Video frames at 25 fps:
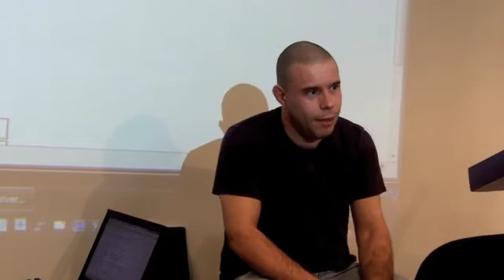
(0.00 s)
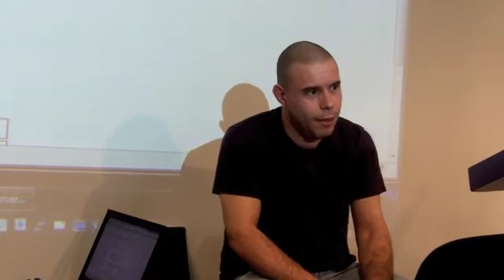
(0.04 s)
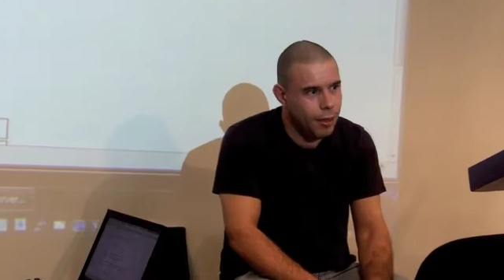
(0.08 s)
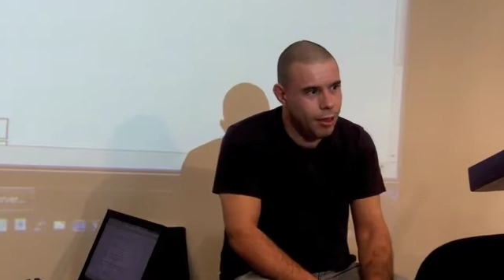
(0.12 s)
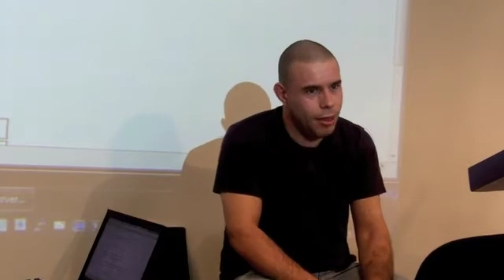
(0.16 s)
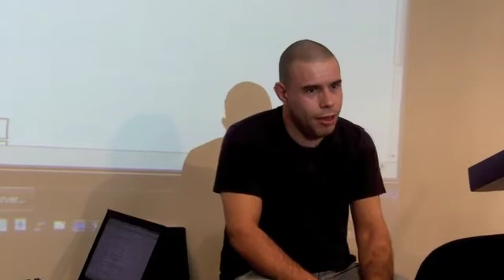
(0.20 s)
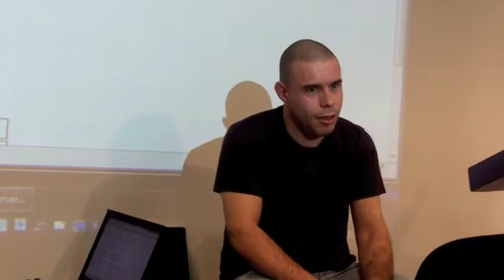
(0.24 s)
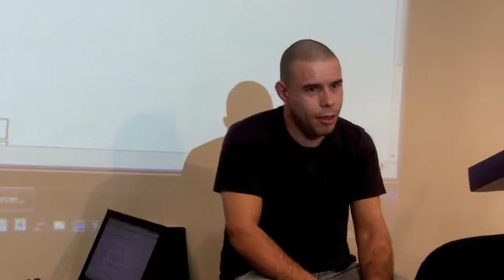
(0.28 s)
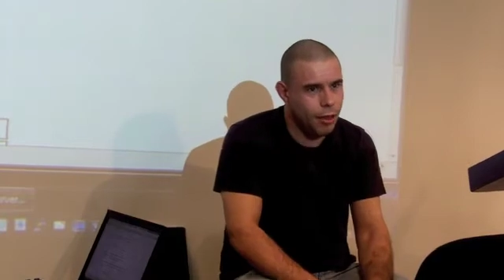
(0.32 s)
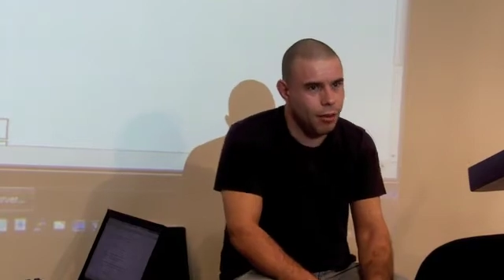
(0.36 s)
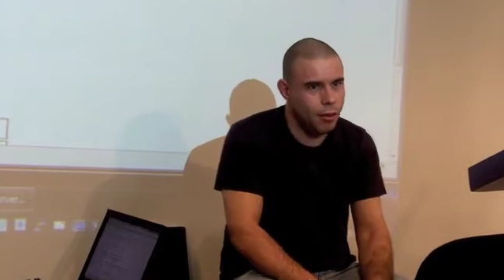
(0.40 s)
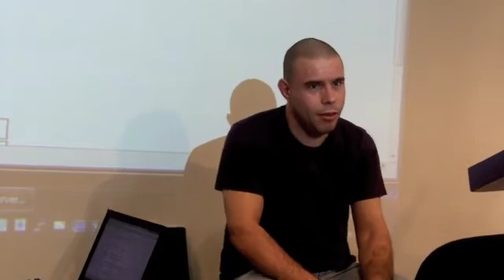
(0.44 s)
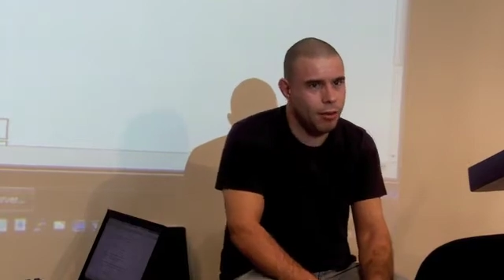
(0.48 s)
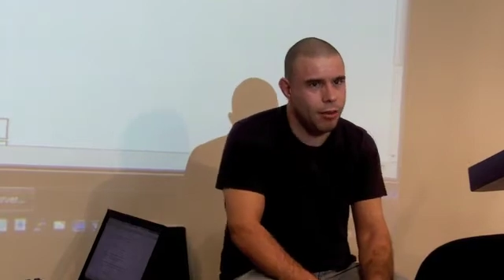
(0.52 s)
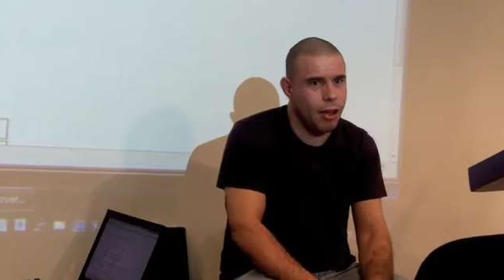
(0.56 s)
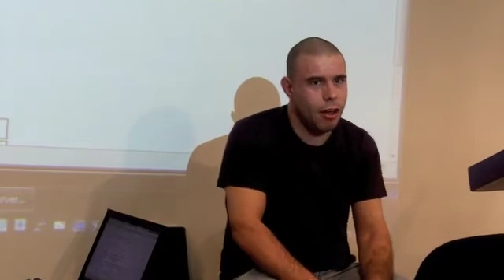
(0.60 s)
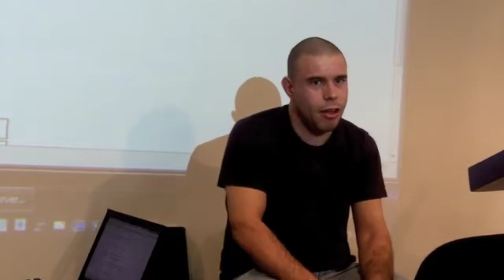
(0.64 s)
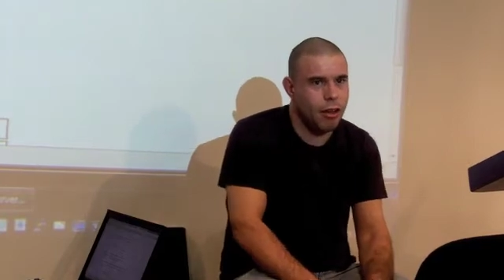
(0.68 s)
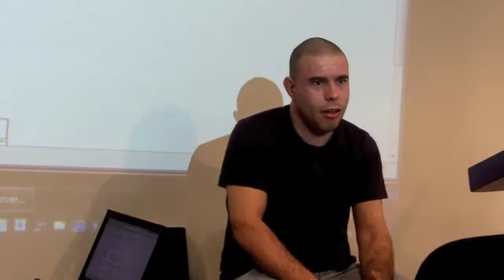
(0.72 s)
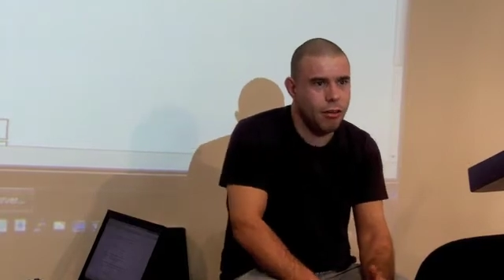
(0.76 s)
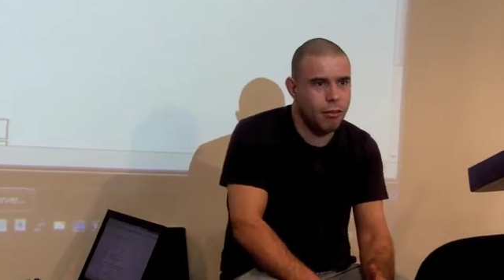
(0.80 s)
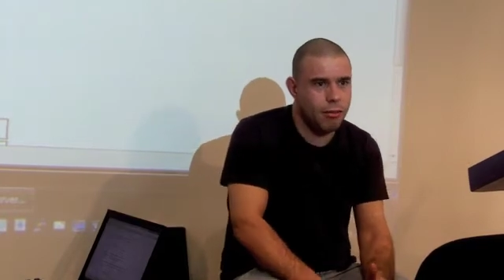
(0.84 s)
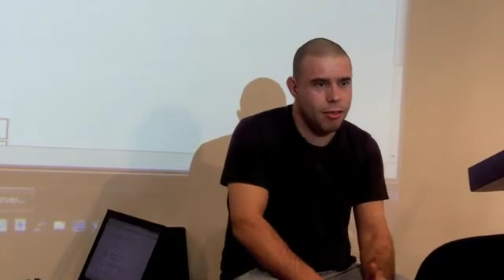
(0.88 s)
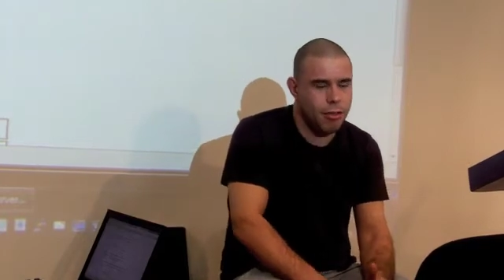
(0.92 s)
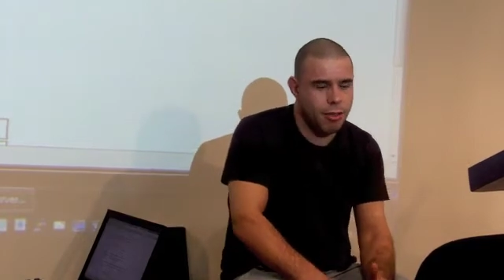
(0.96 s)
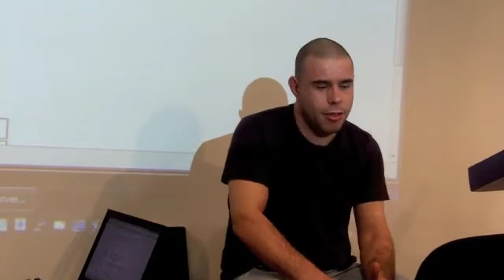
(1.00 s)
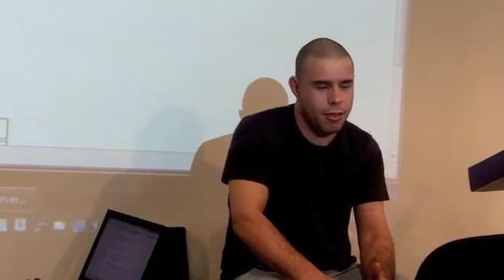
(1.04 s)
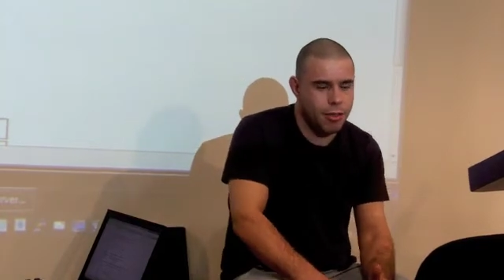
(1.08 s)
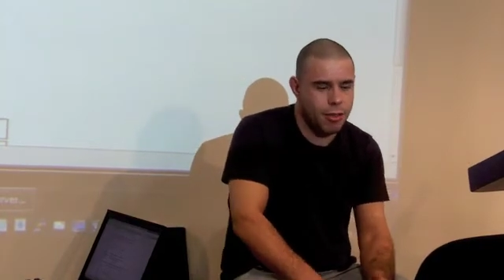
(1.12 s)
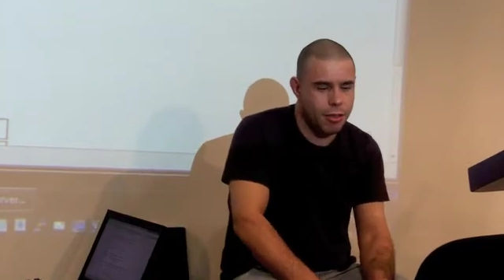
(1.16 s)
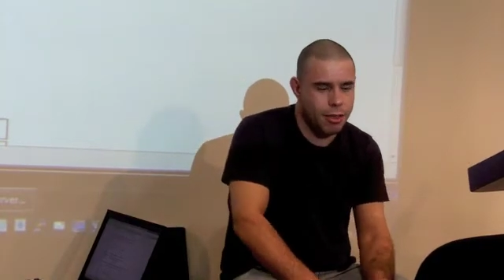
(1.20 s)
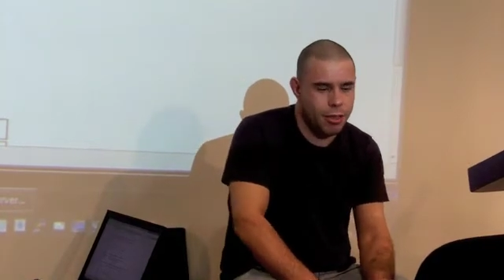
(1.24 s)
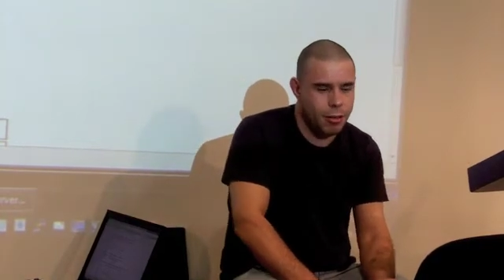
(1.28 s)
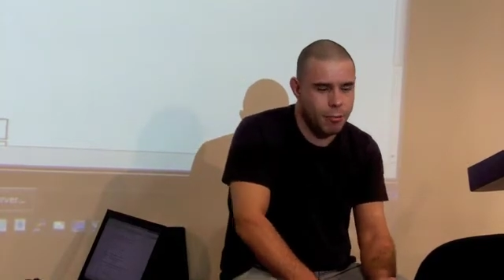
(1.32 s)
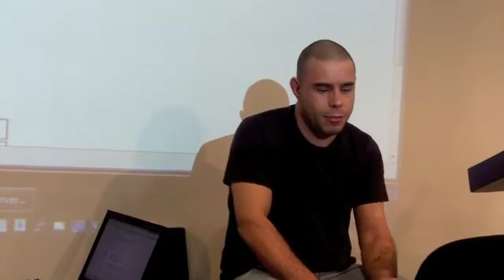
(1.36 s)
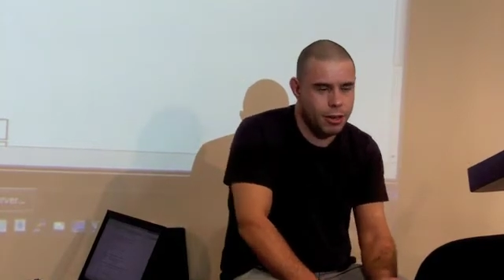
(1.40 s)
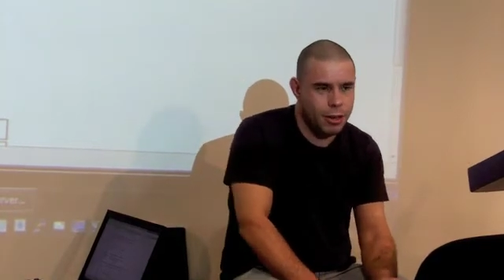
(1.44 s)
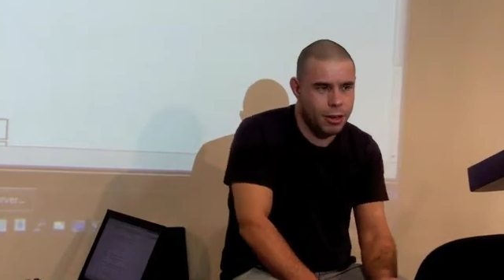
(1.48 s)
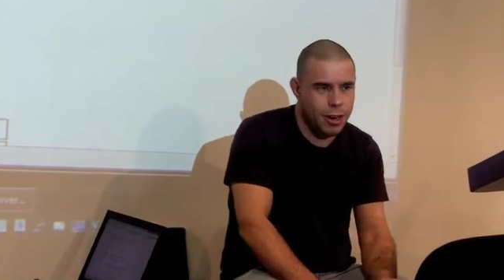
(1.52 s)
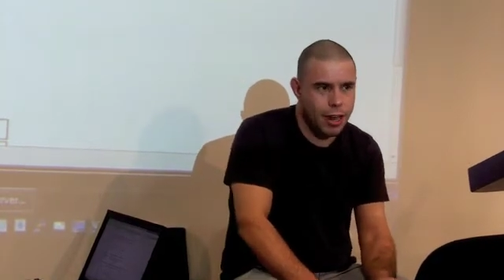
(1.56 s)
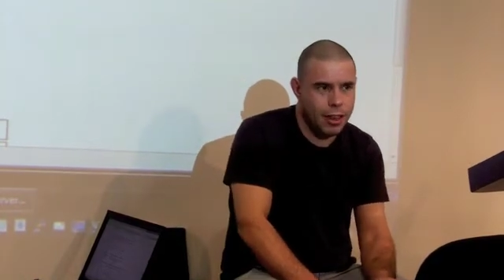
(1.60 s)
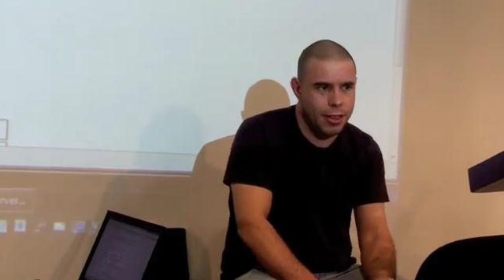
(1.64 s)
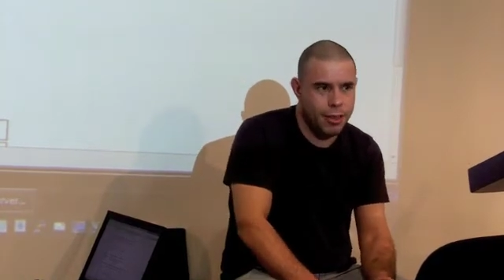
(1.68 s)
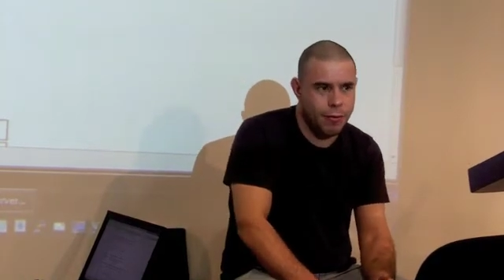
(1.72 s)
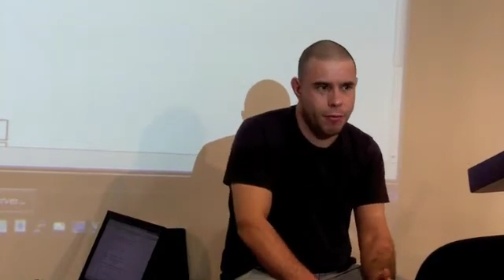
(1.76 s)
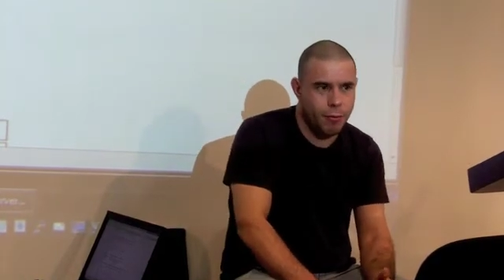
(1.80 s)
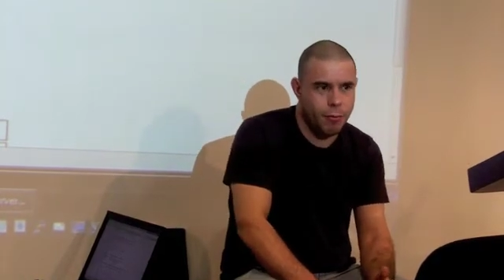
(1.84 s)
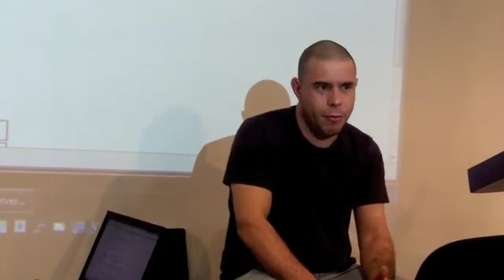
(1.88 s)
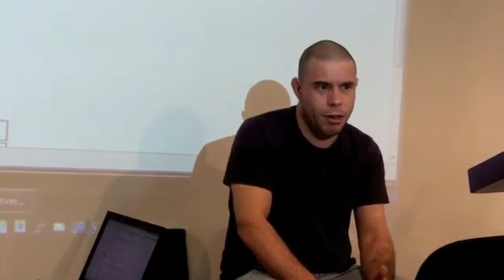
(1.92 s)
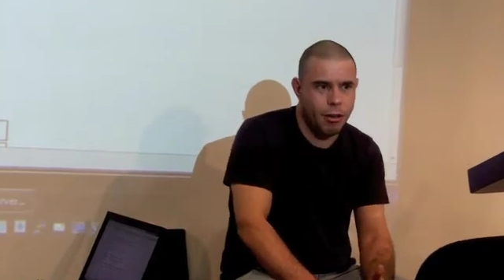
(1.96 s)
So I got some
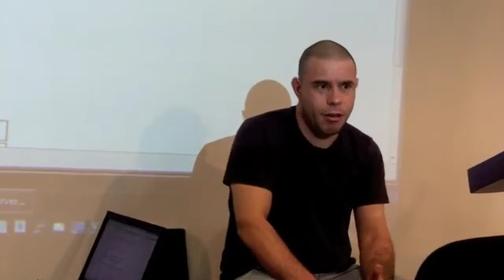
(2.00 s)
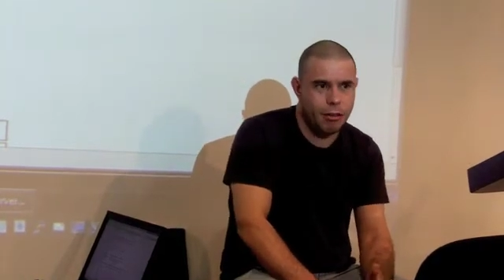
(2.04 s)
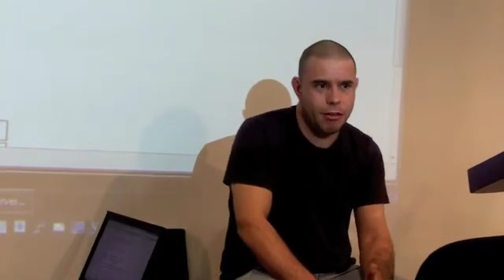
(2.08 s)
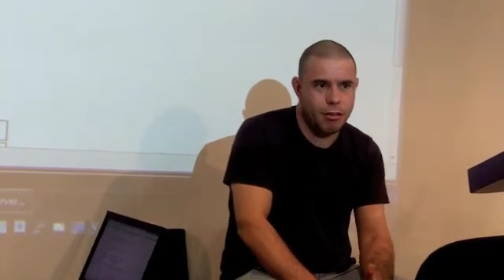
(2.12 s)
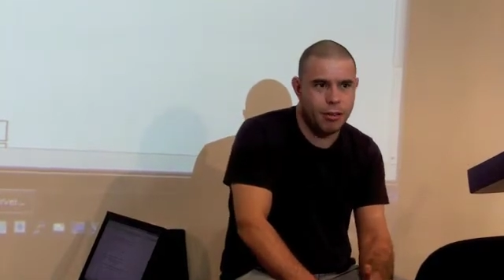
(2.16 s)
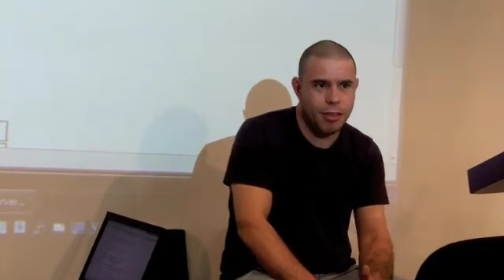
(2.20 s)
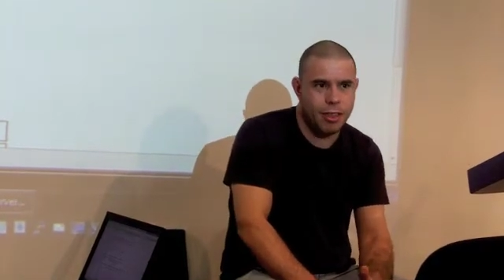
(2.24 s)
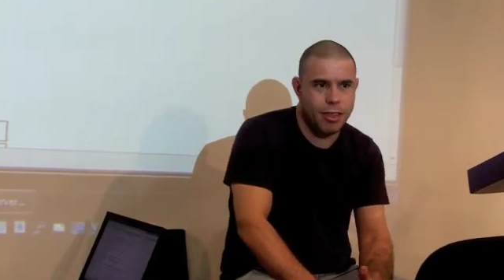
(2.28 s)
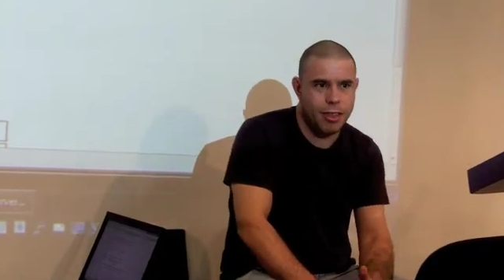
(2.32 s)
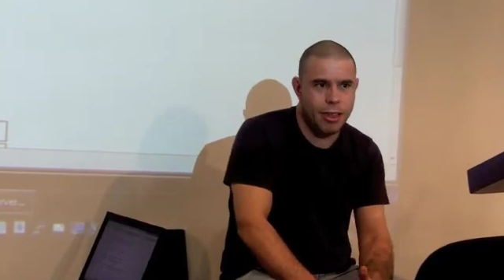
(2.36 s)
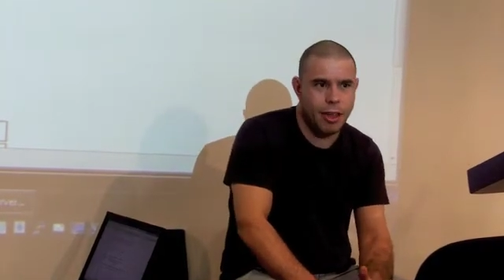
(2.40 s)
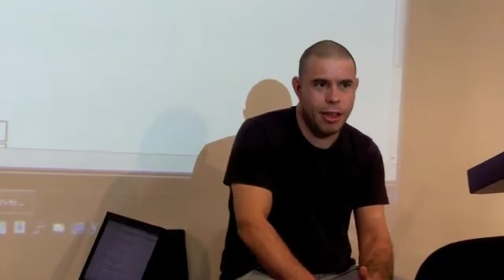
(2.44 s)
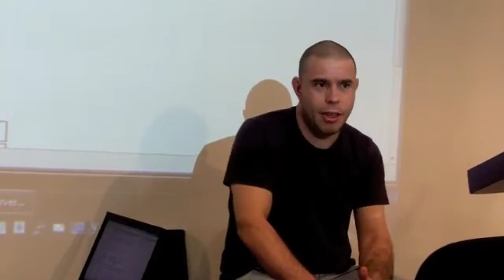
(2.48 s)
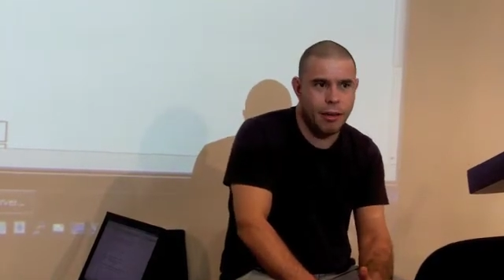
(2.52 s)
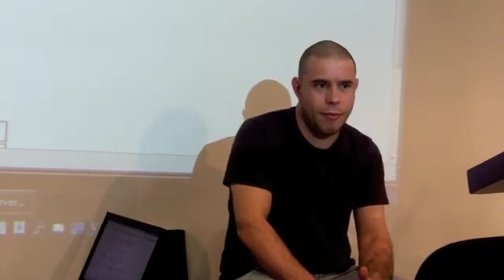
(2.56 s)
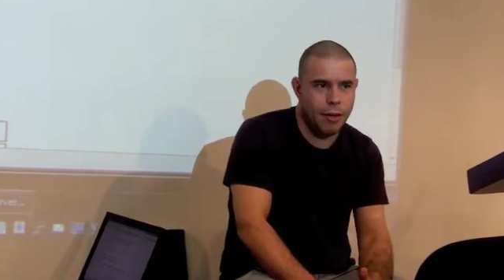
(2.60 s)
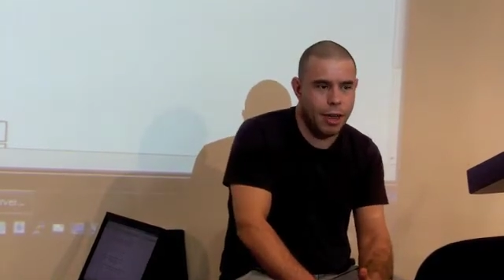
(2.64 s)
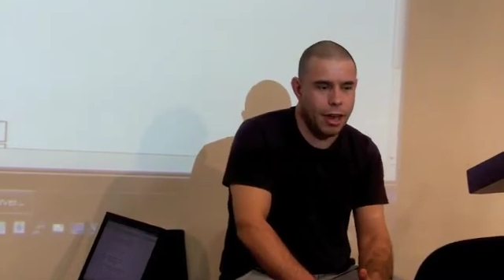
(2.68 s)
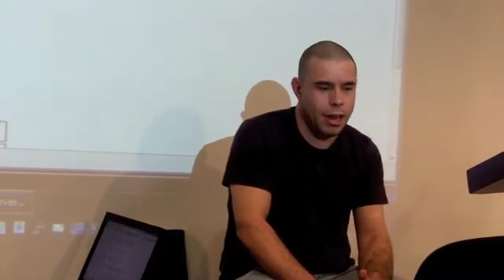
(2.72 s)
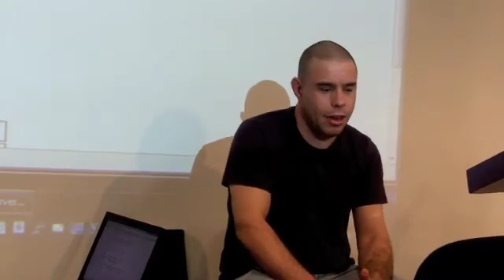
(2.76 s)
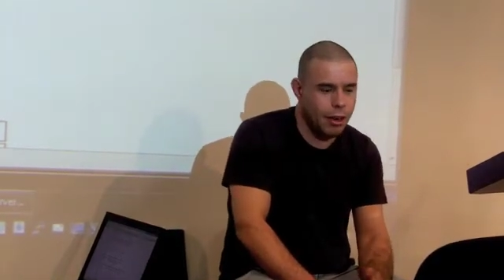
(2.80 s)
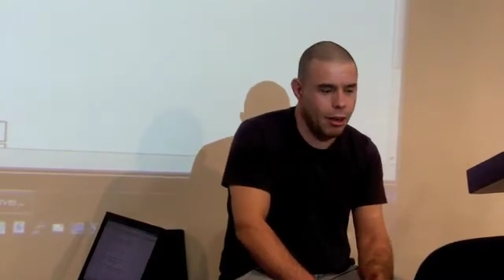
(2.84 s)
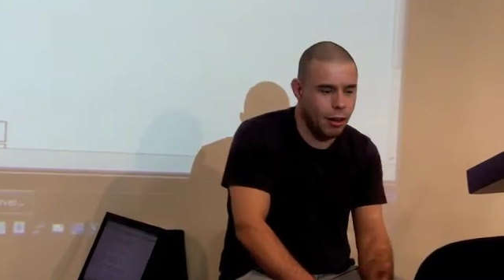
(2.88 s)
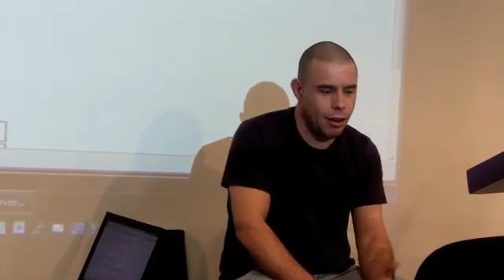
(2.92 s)
data from the Ordnance Survey,